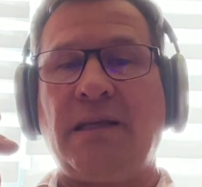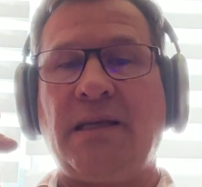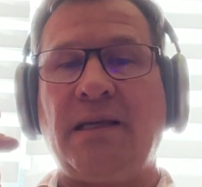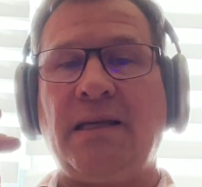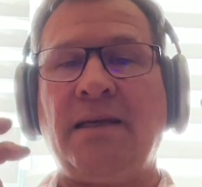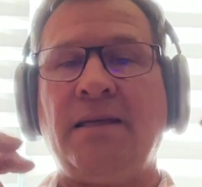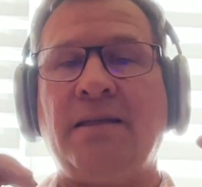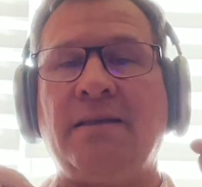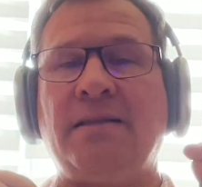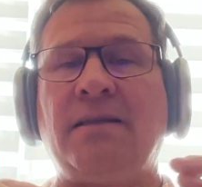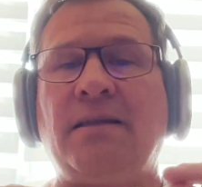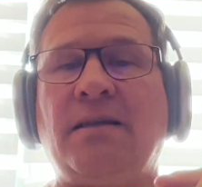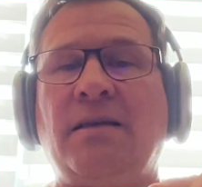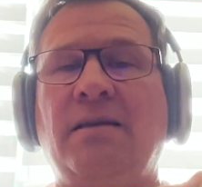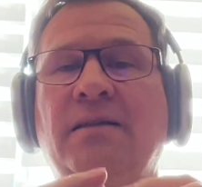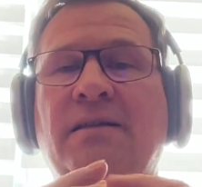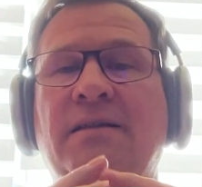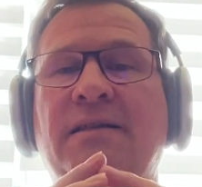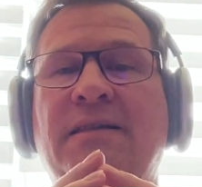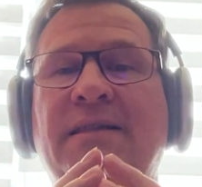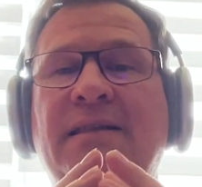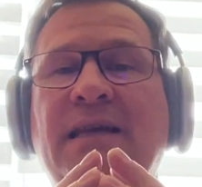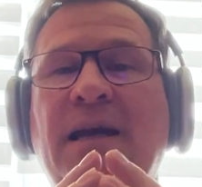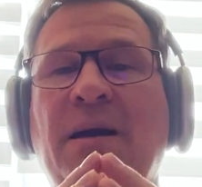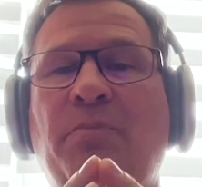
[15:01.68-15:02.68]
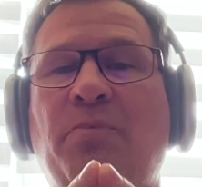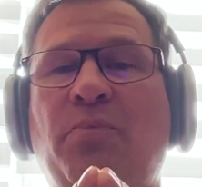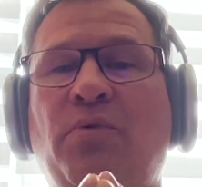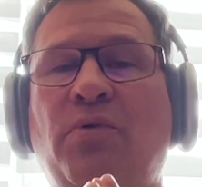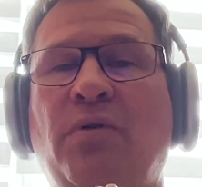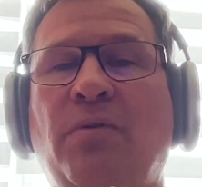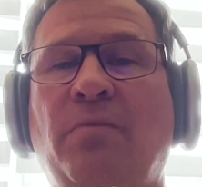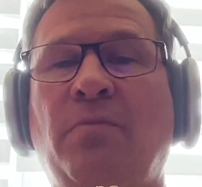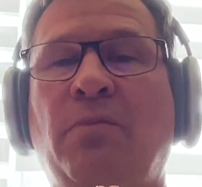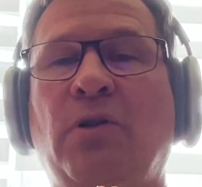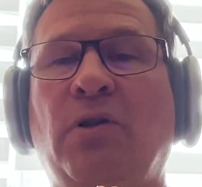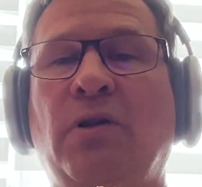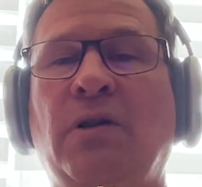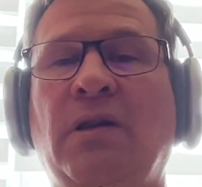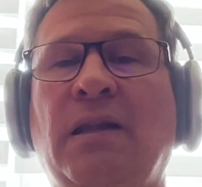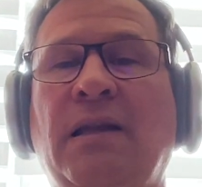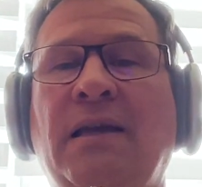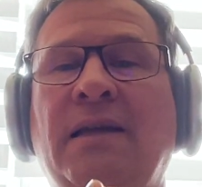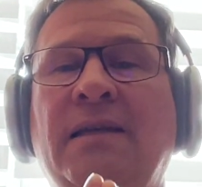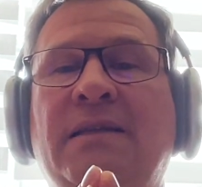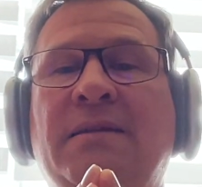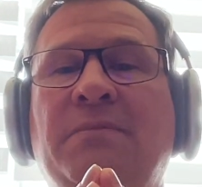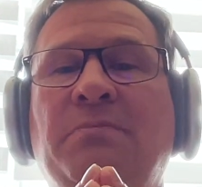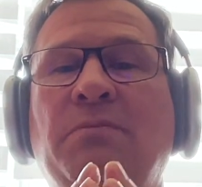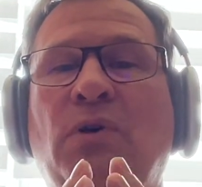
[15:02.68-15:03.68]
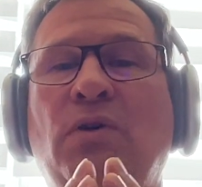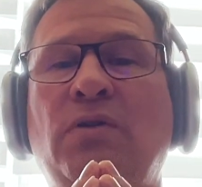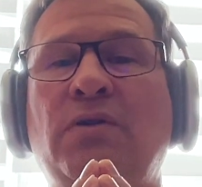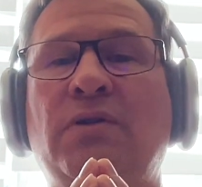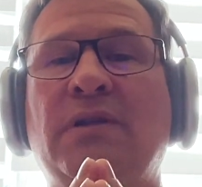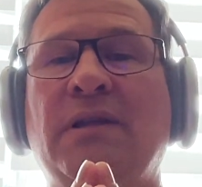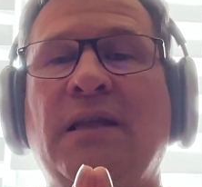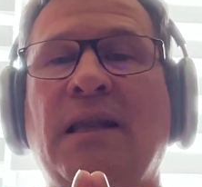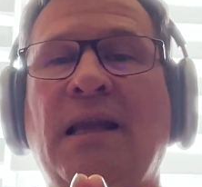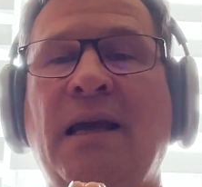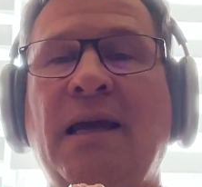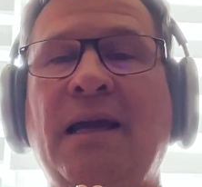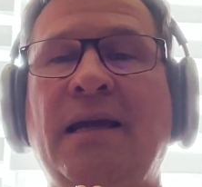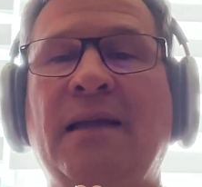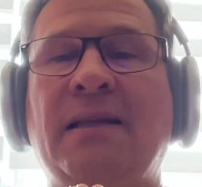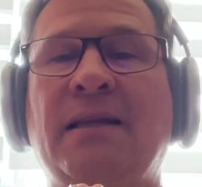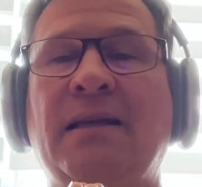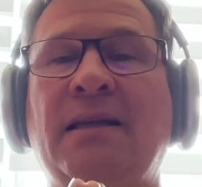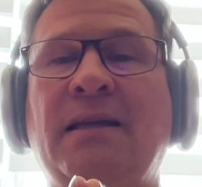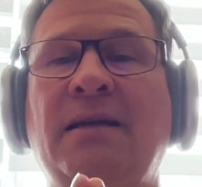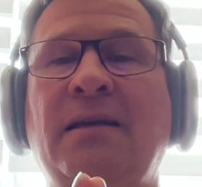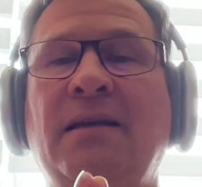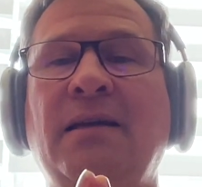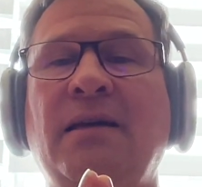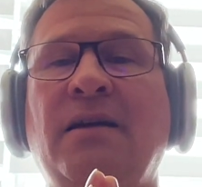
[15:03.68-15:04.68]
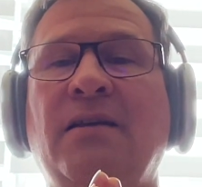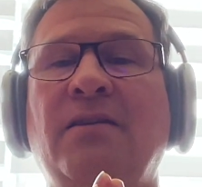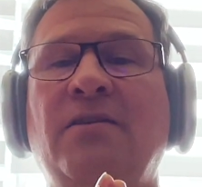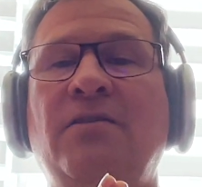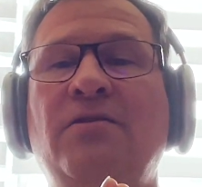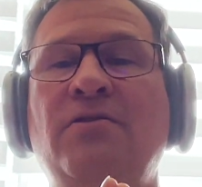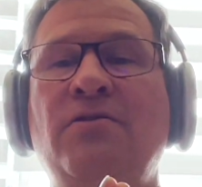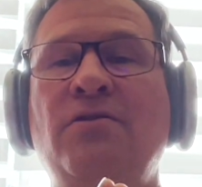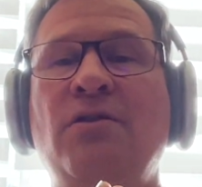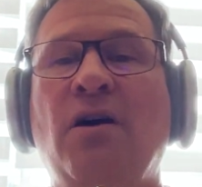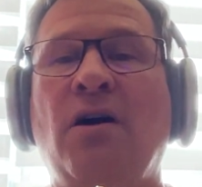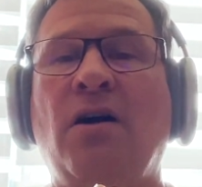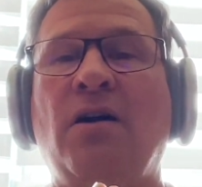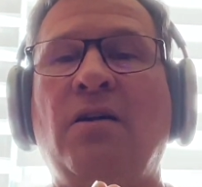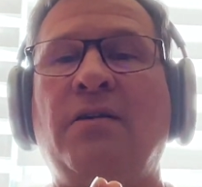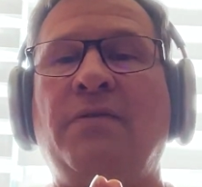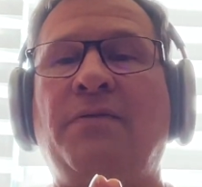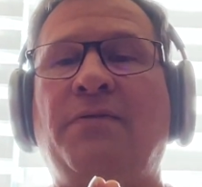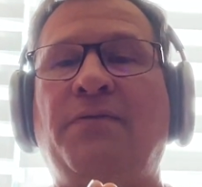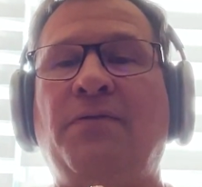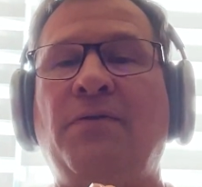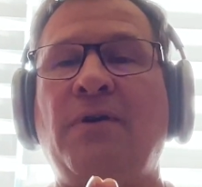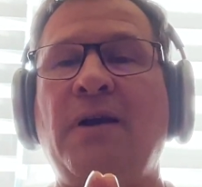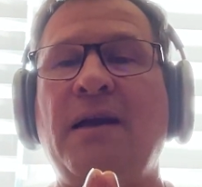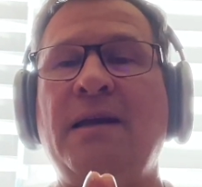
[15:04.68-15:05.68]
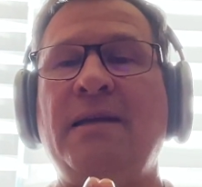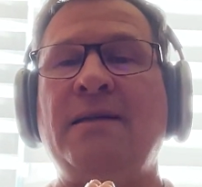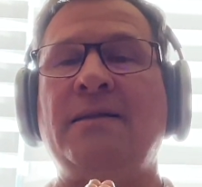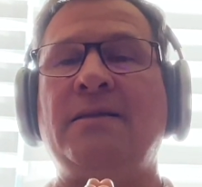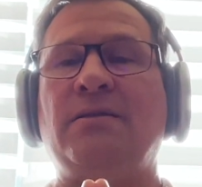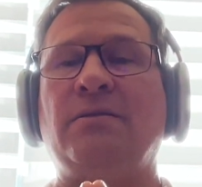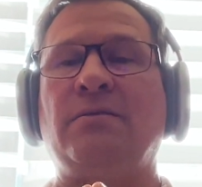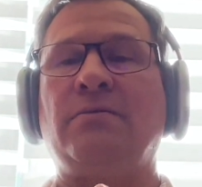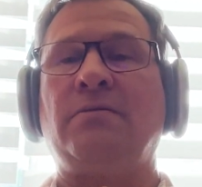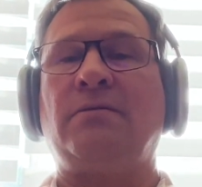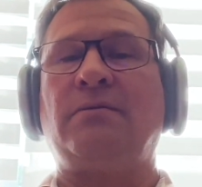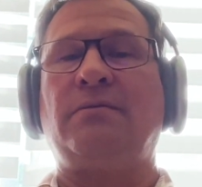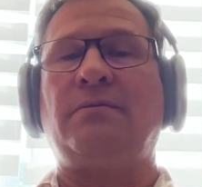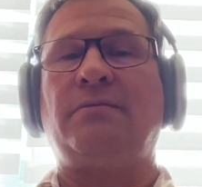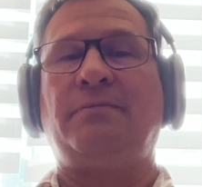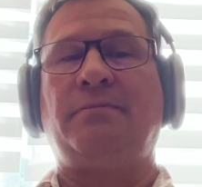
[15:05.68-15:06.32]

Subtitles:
is separable, it's most likely not a phrasal,